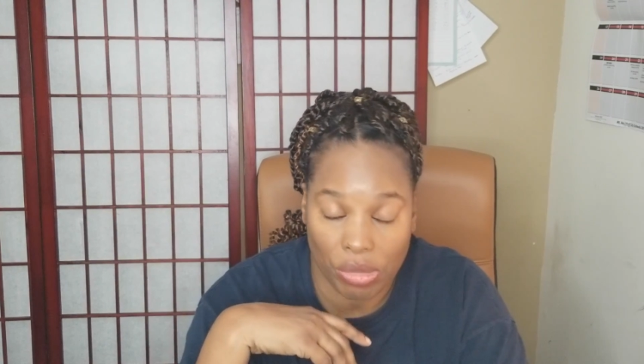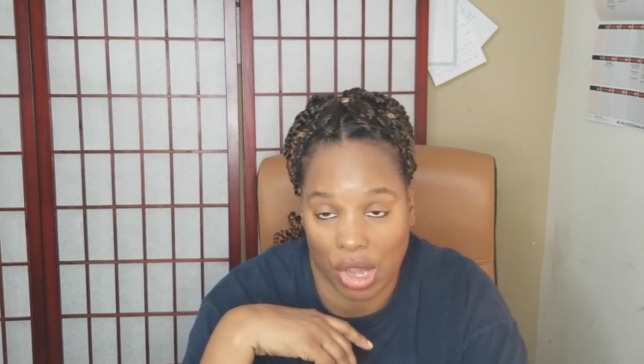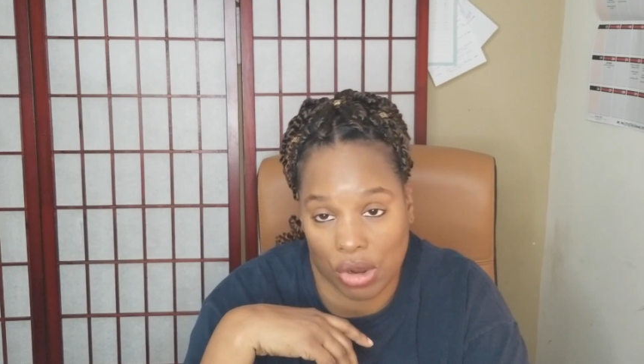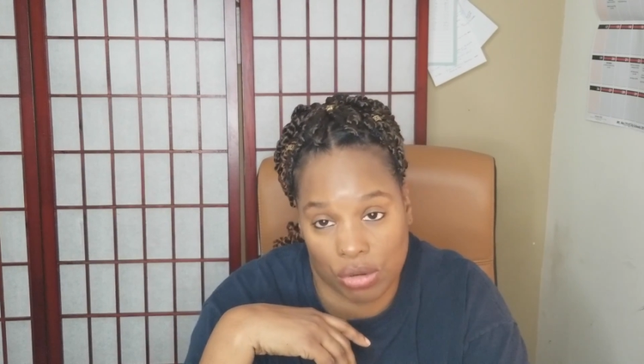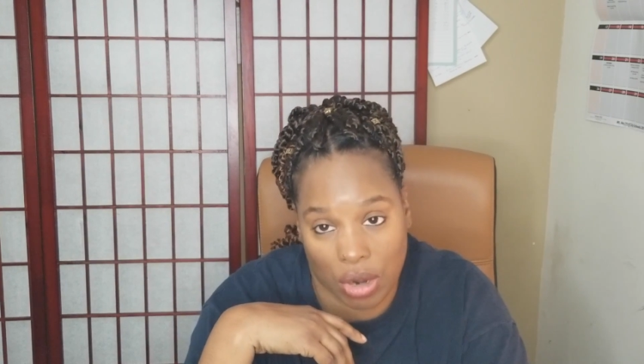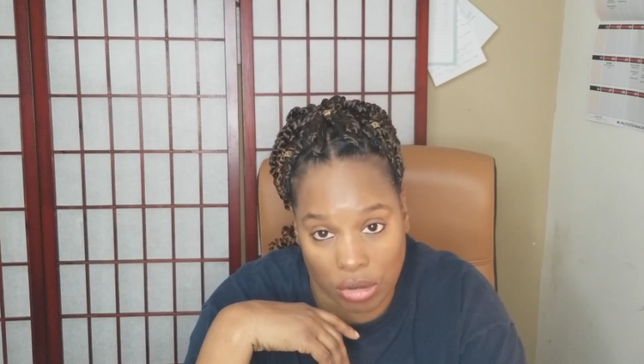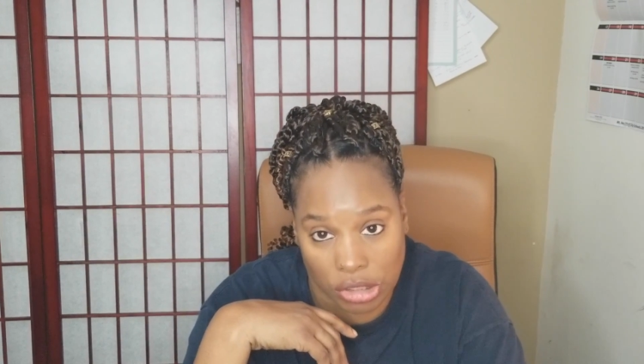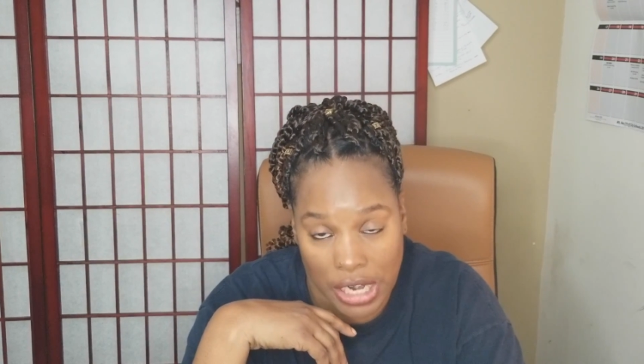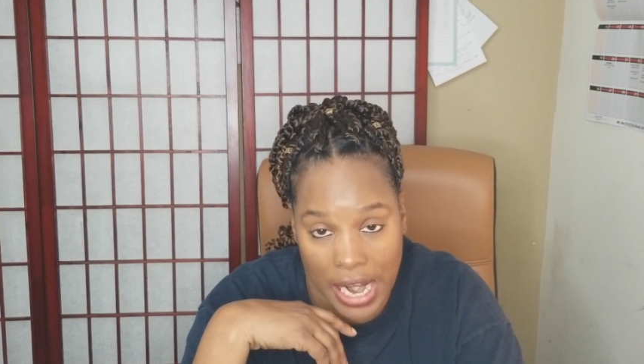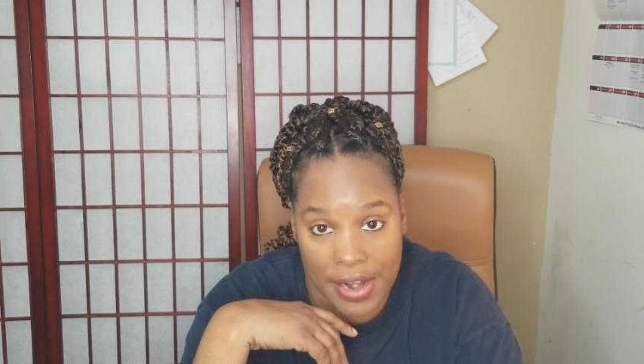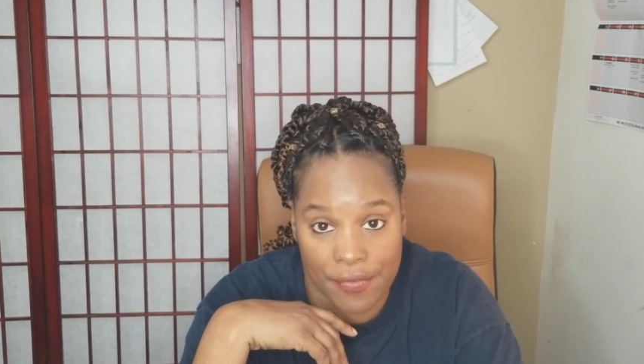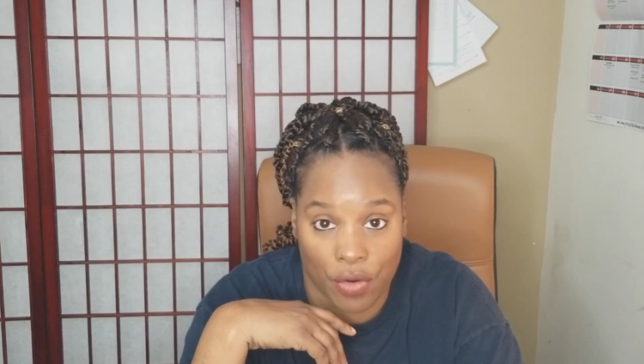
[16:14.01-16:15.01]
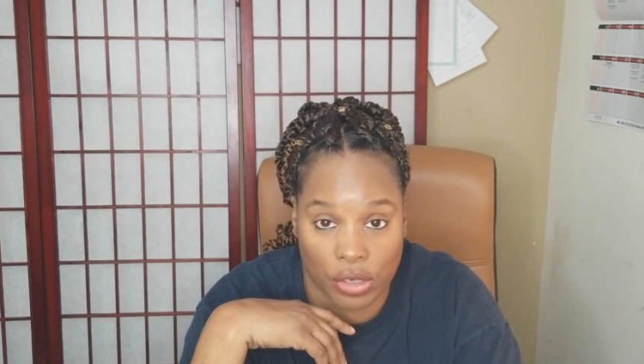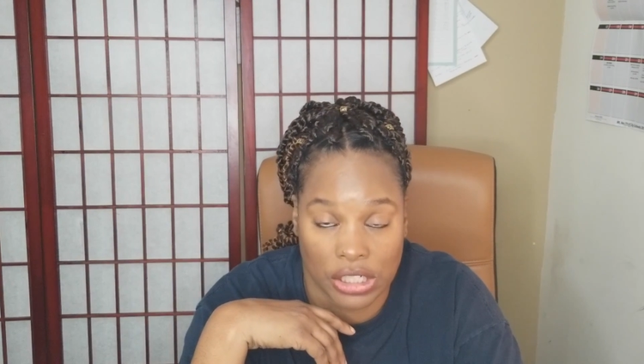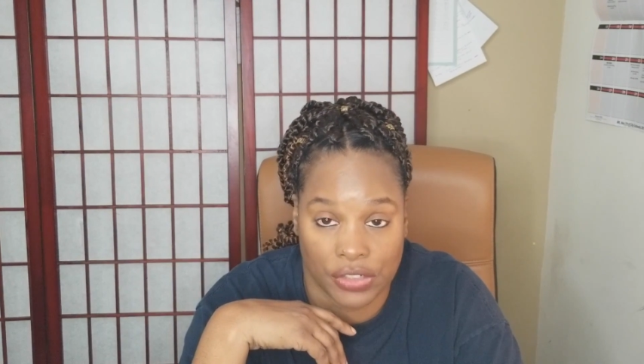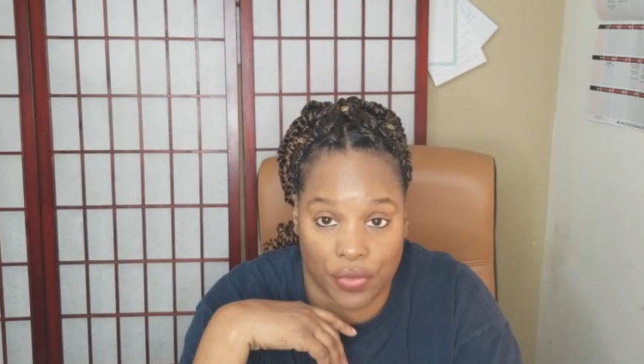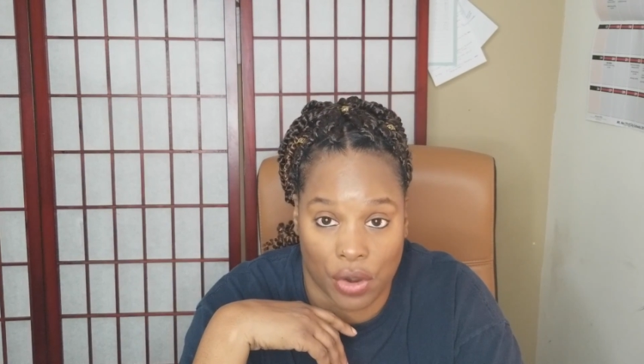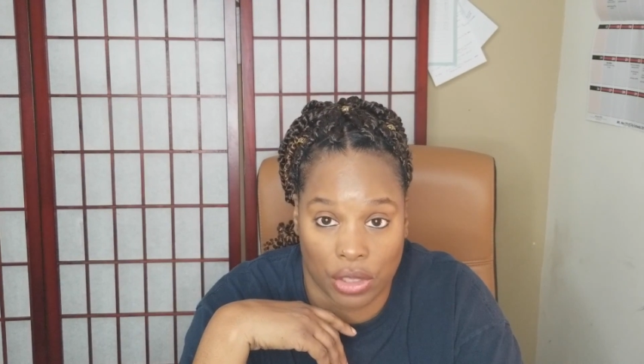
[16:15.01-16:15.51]
crochet for
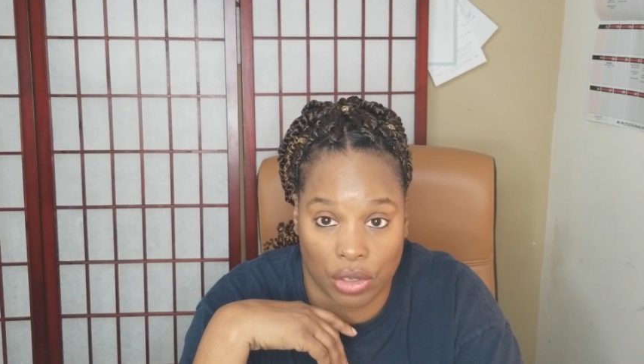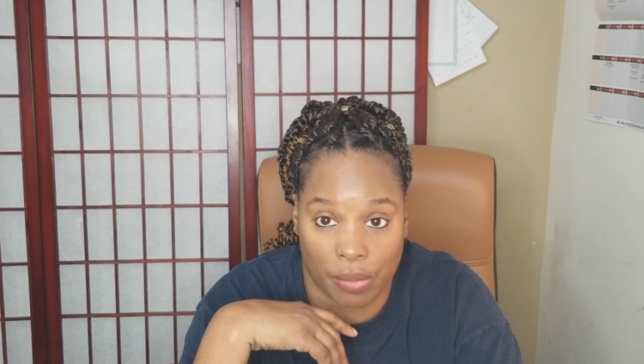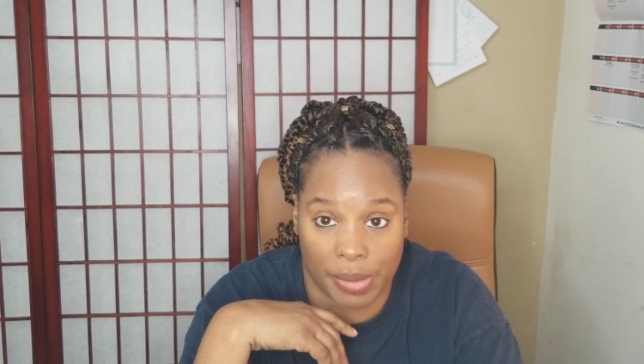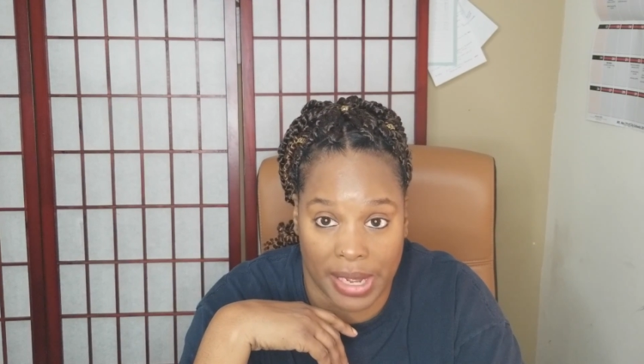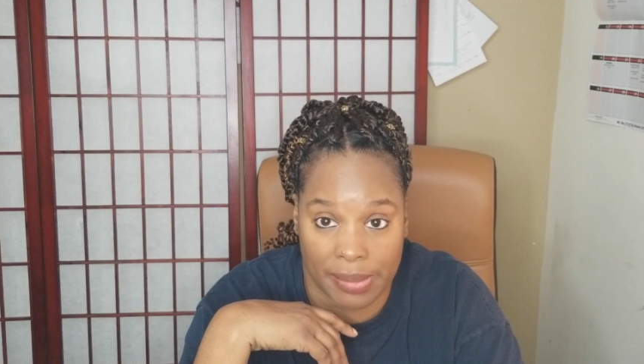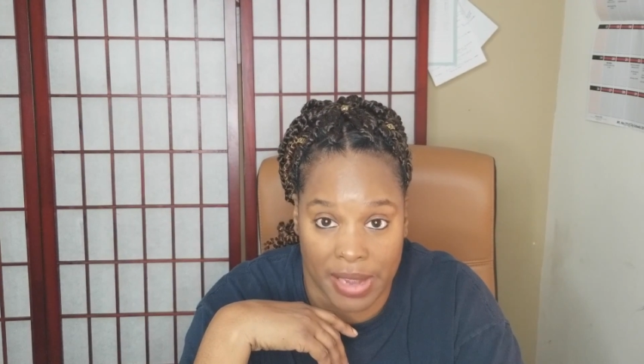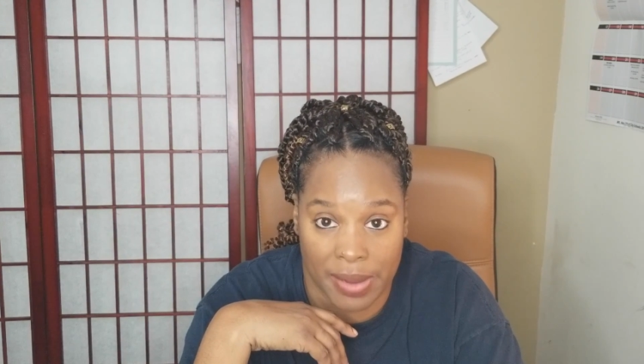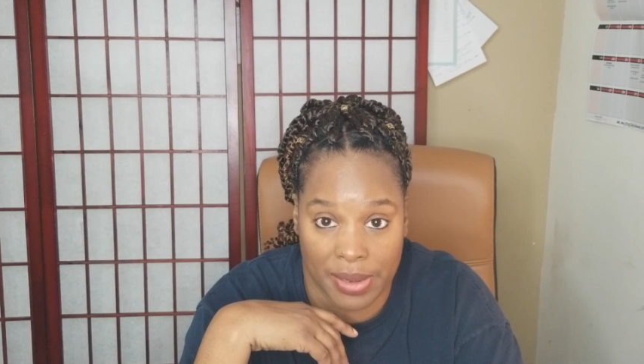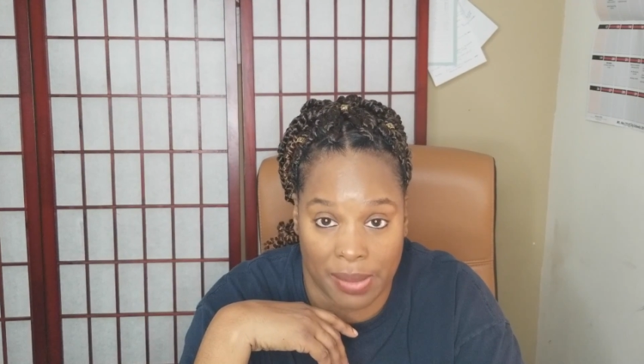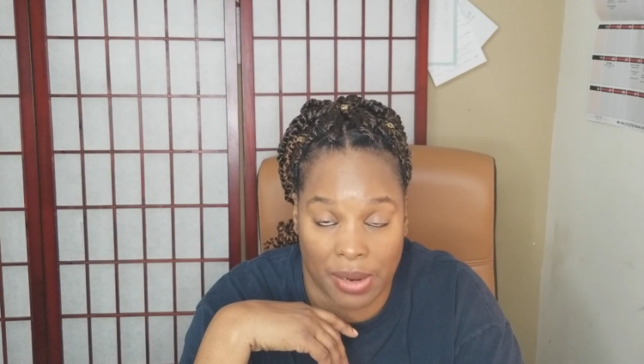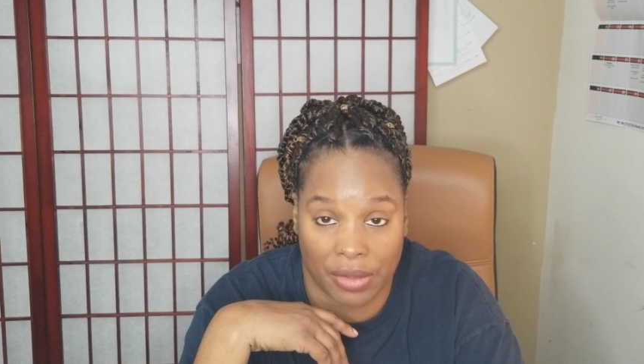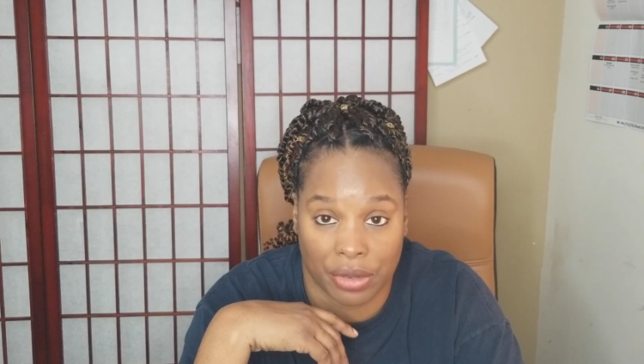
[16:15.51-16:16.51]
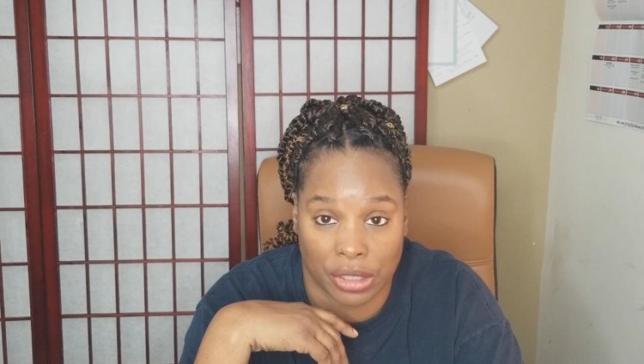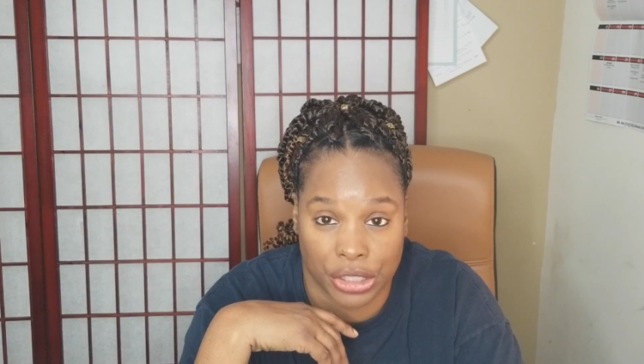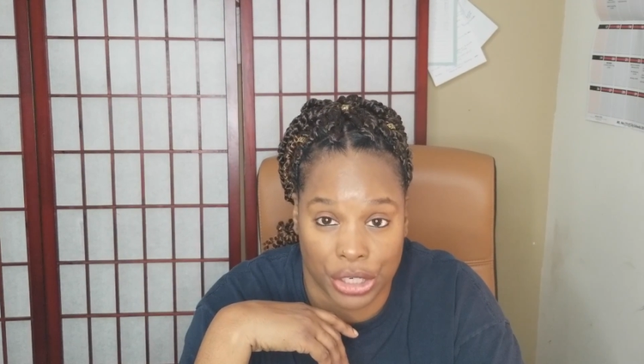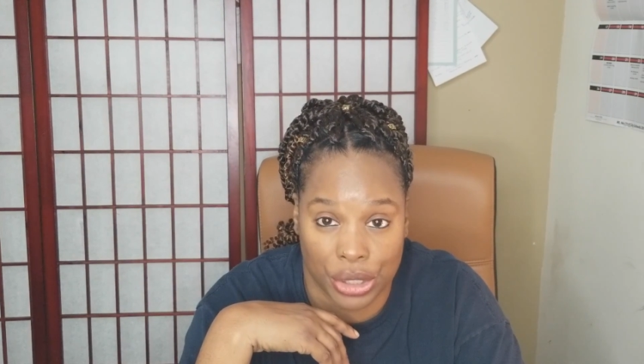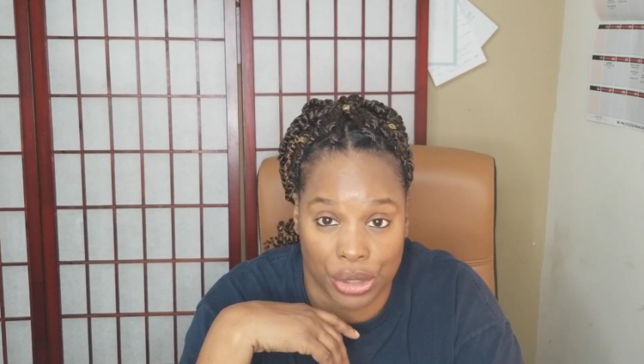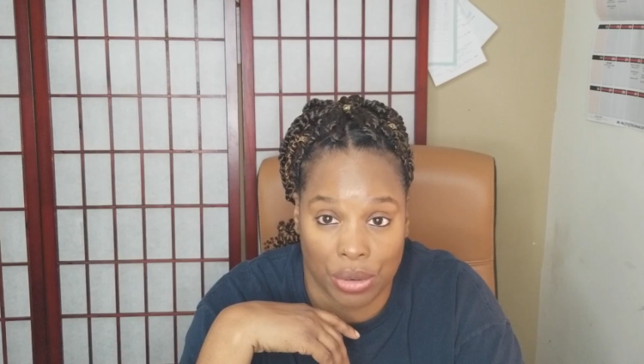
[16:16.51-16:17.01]
a little bit, maybe a month or
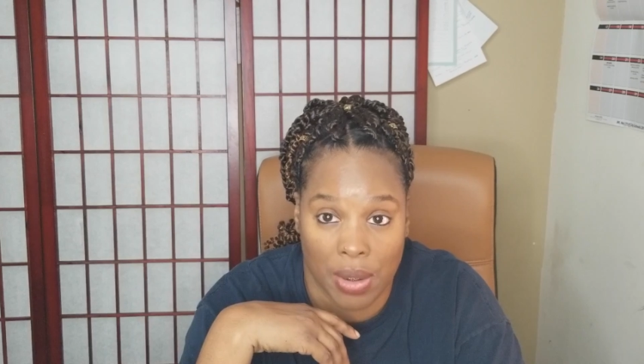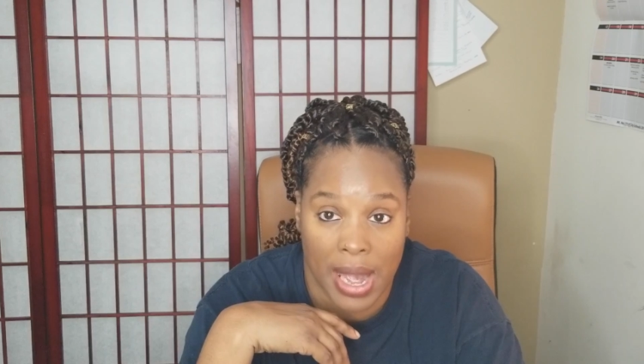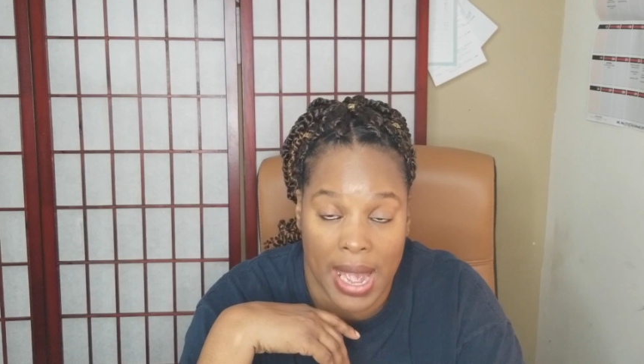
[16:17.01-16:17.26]
two,